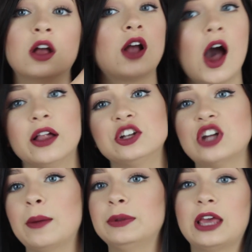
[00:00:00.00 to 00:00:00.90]
college
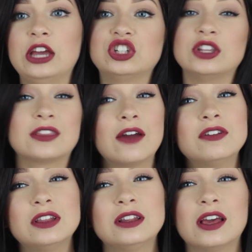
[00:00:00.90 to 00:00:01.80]
applications,
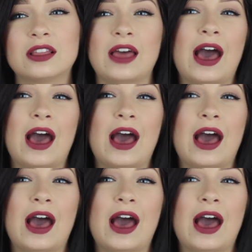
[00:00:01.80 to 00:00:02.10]
everything like